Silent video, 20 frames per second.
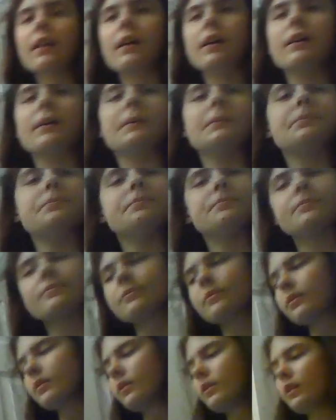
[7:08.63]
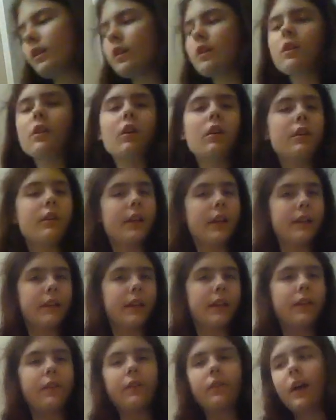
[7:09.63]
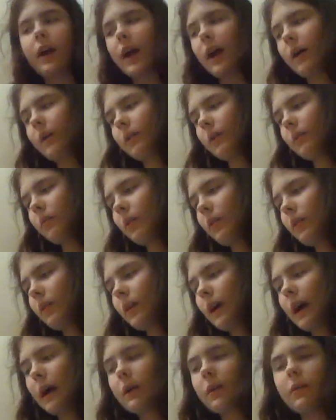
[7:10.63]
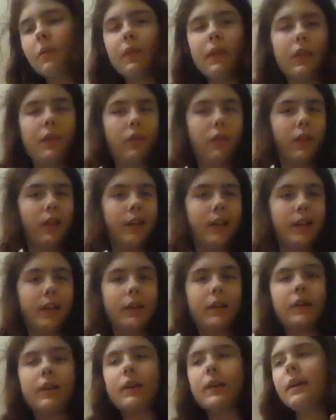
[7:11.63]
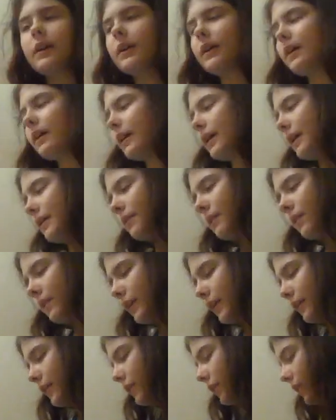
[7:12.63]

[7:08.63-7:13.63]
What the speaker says: the contact lens out of this thing if you need